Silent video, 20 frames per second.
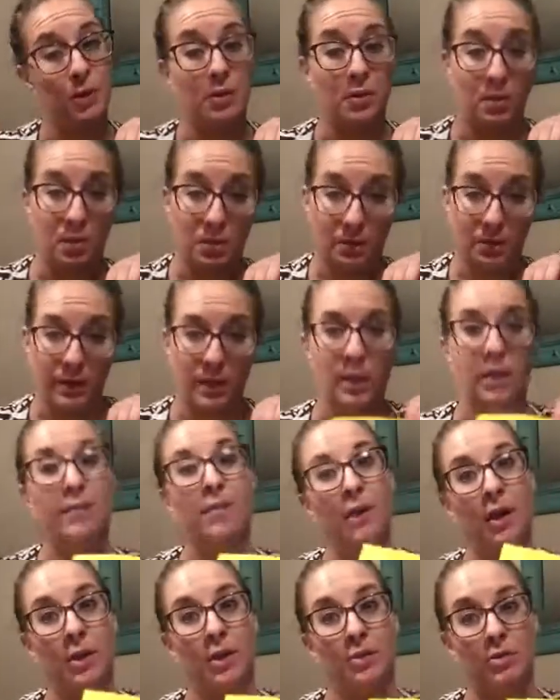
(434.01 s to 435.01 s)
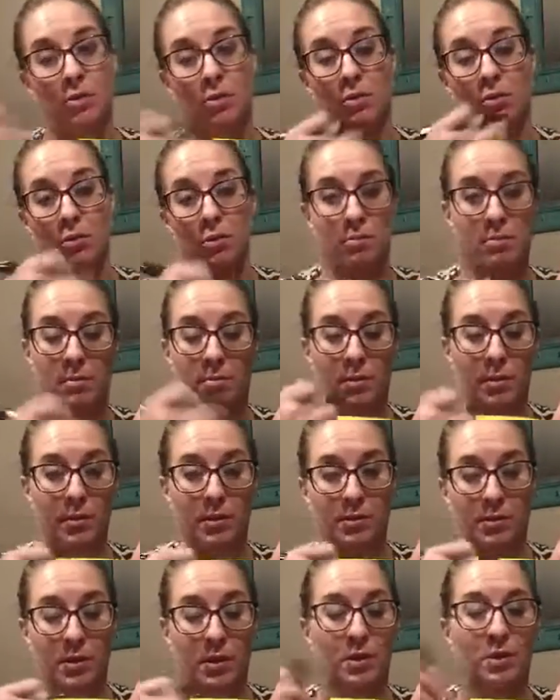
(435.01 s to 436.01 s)
Even I struggle remembering which way to curve
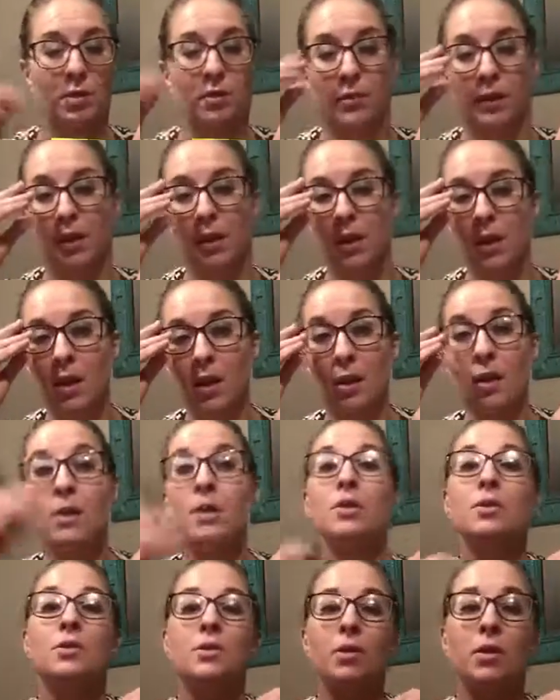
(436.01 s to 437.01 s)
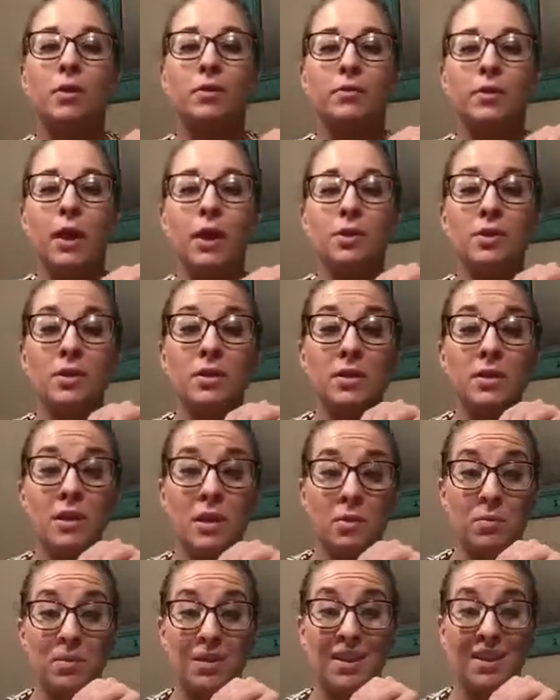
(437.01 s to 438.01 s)
it. So if they just stick with
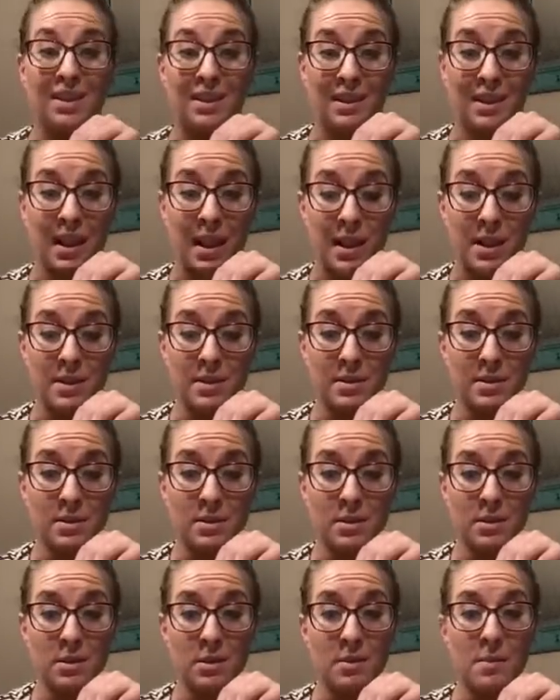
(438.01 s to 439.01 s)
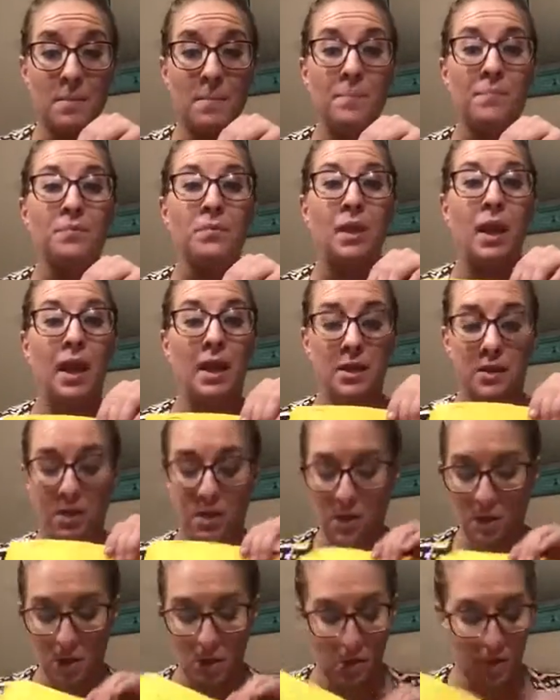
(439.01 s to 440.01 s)
less and know
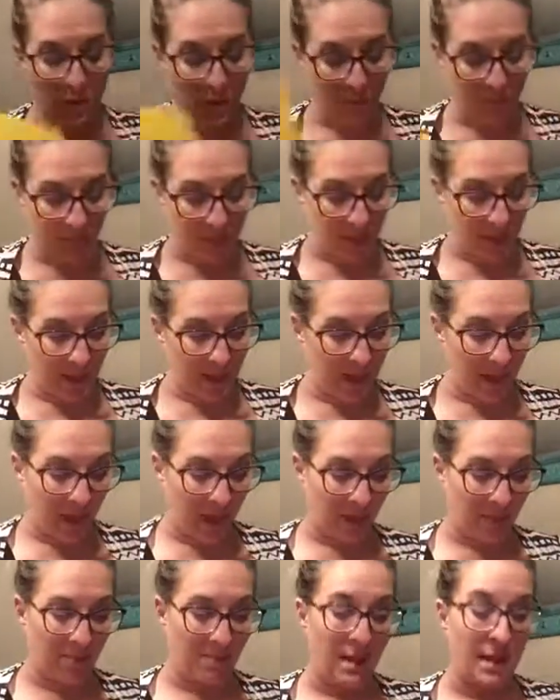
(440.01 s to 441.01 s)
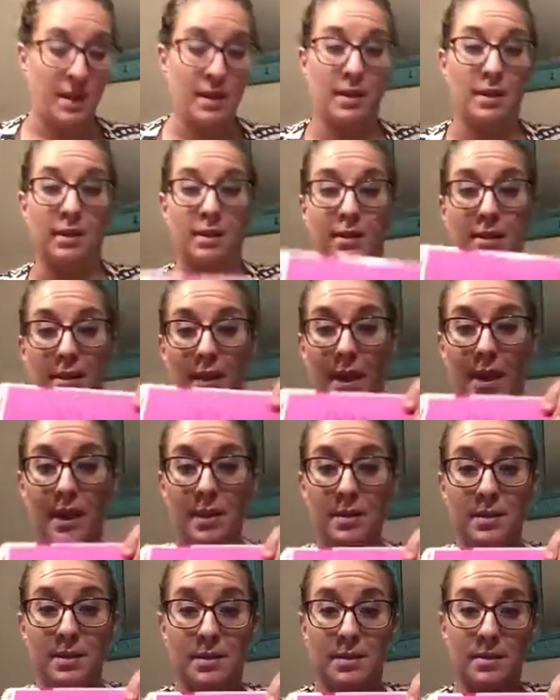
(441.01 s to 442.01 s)
if they can't make it a less,
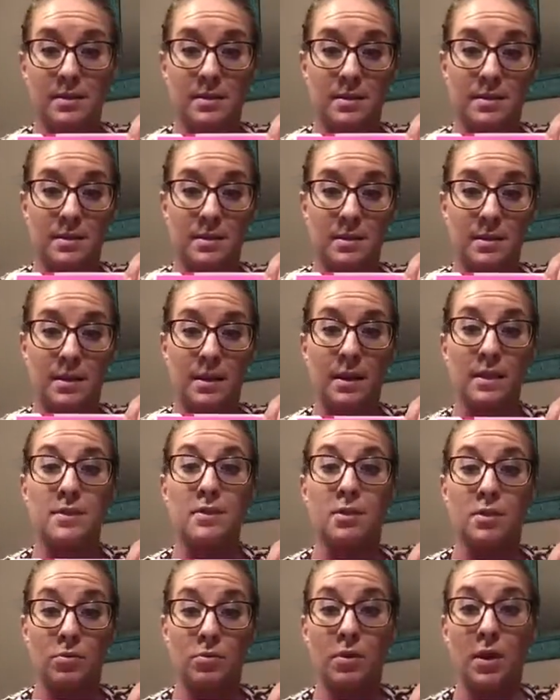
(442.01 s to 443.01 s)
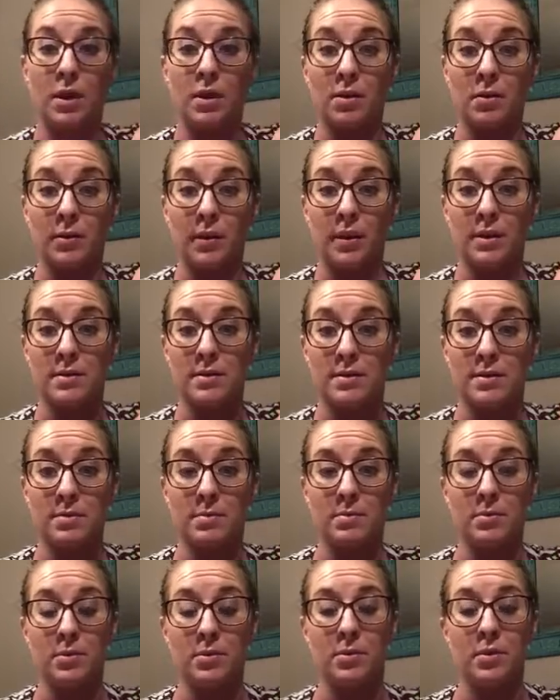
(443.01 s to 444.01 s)
it's a greater than symbol.
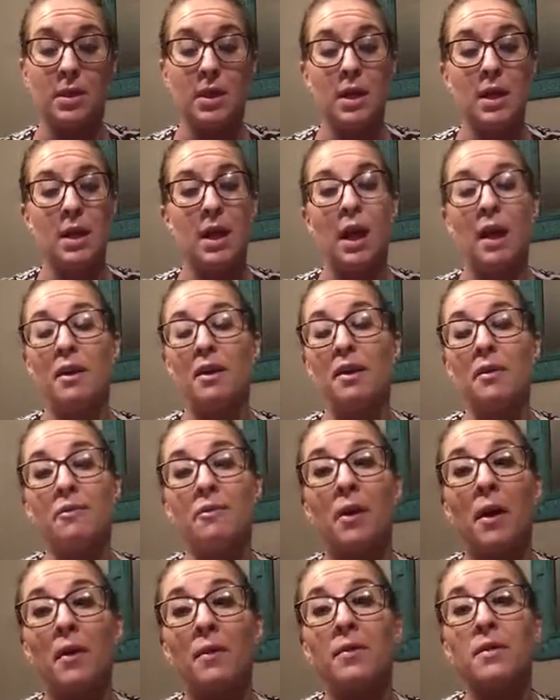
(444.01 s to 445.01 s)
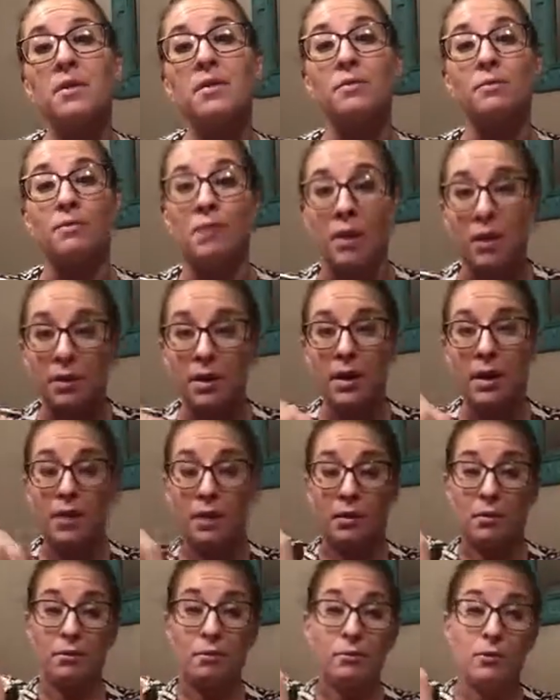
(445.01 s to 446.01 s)
I have found this very
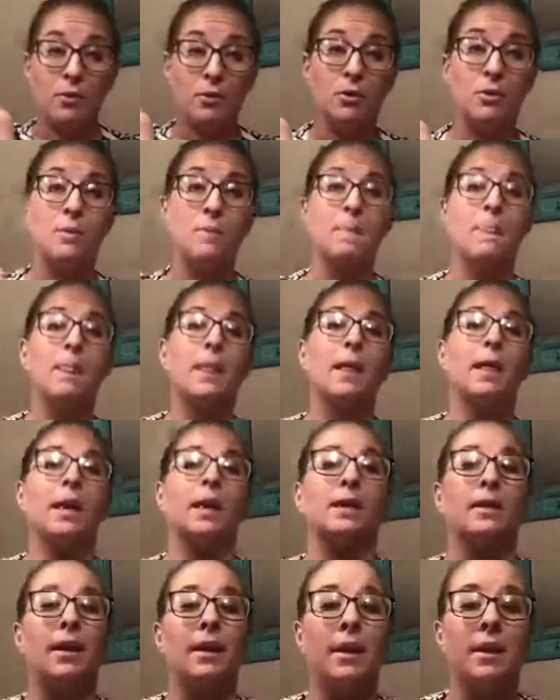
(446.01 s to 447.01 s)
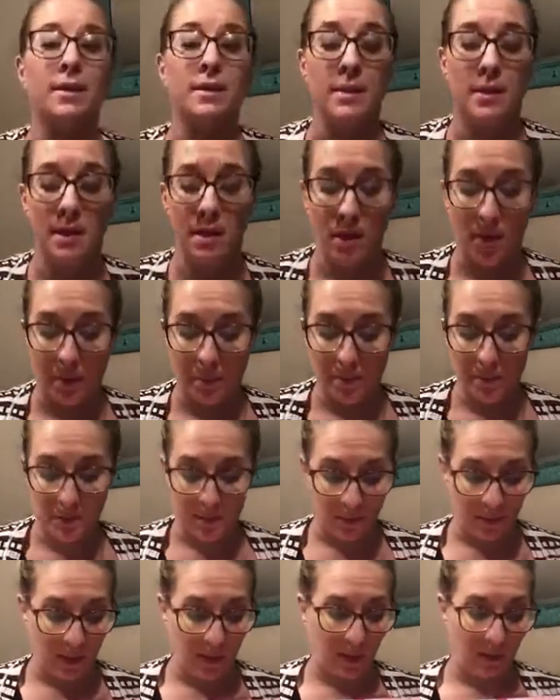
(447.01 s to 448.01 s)
helpful. And like I said, it helps me
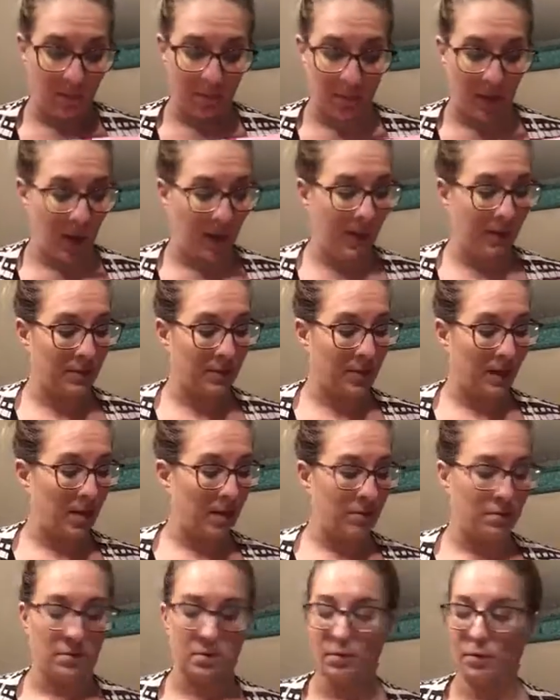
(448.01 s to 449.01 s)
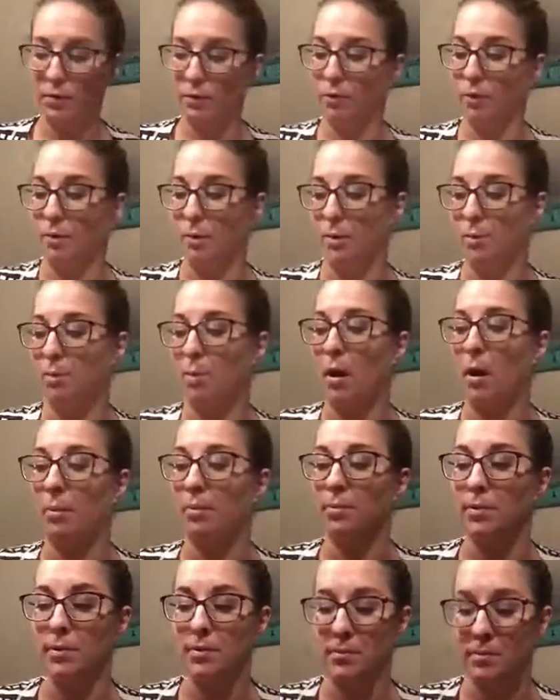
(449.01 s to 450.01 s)
break it down from a
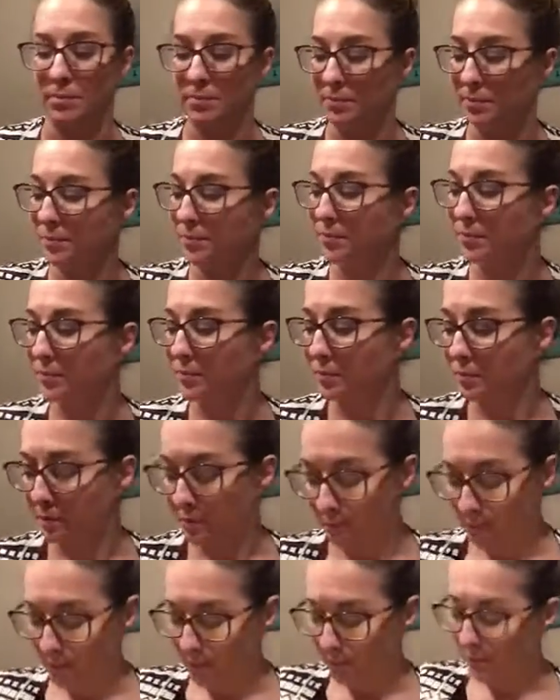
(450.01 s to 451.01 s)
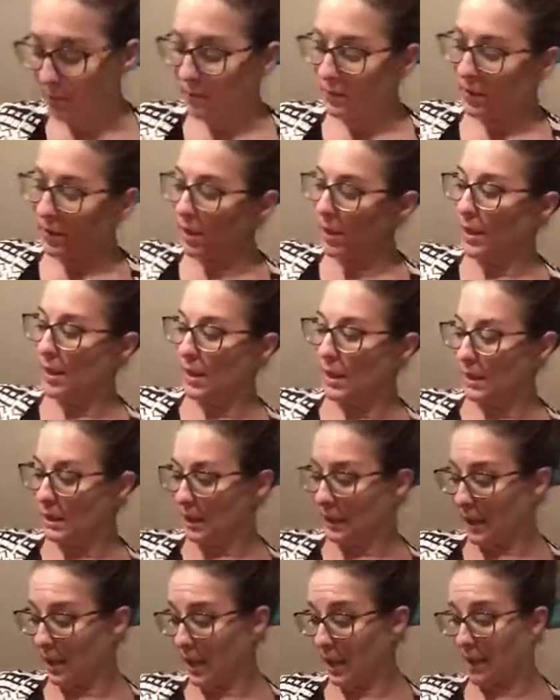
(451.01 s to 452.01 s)
problem
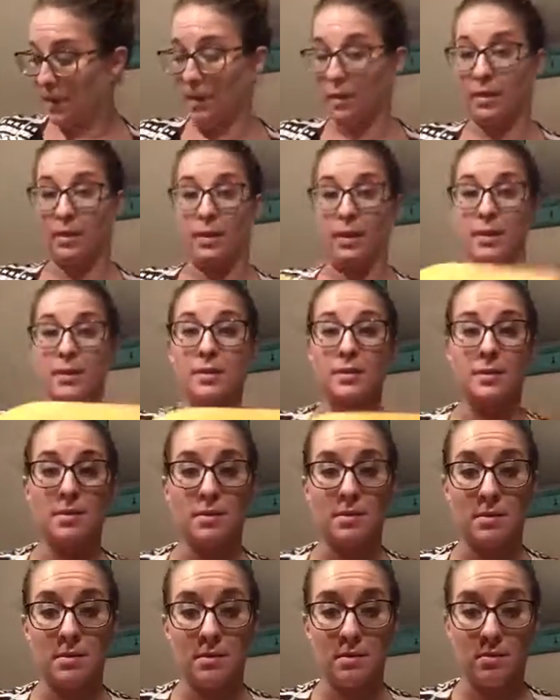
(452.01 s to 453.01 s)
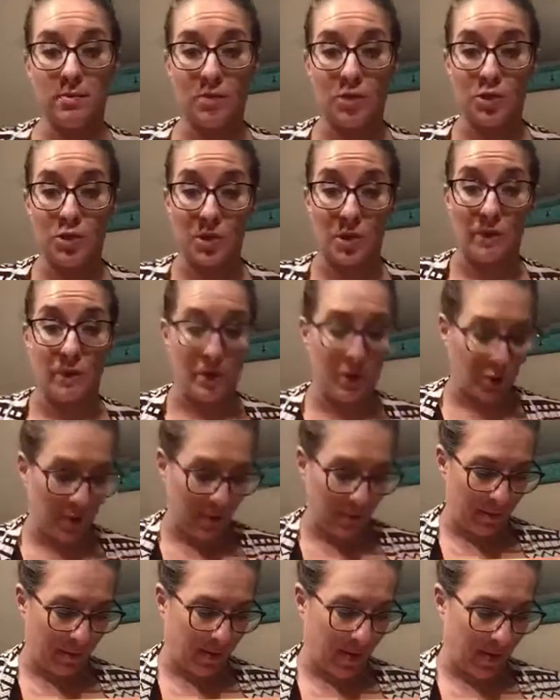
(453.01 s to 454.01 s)
like this, which eventually became
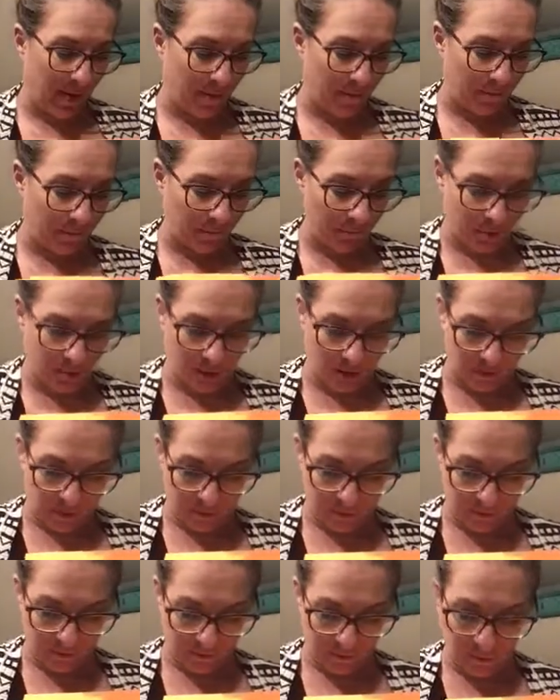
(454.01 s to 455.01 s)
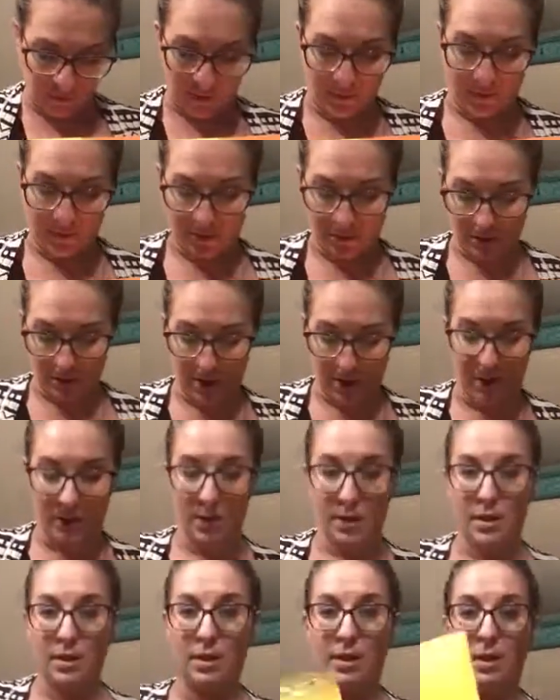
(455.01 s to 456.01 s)
400 and 500,
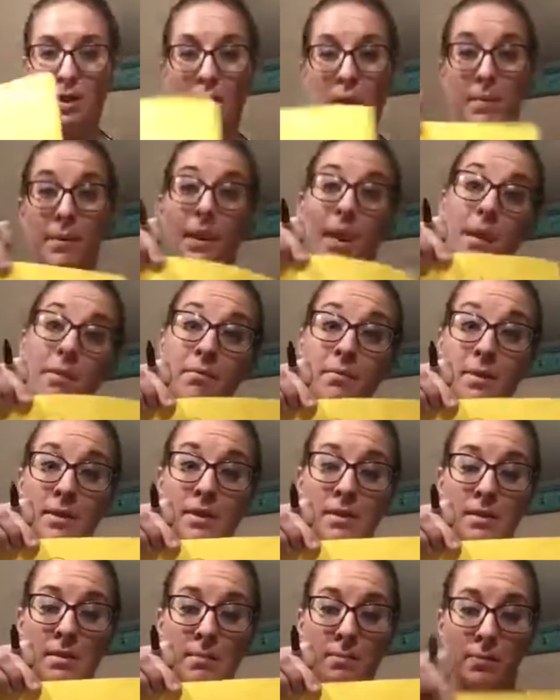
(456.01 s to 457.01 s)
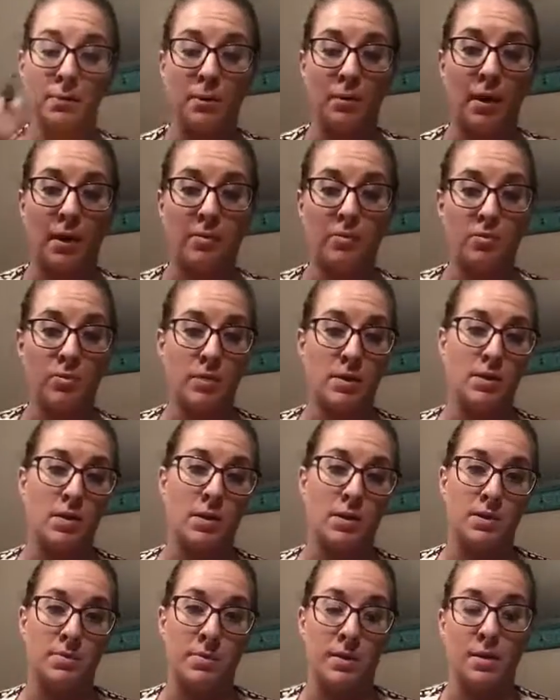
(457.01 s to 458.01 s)
it became this simple after we talked about
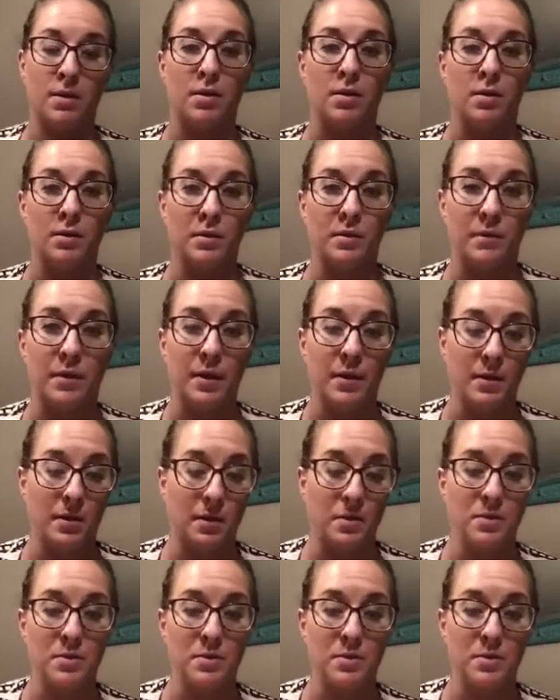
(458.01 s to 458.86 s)
all the values.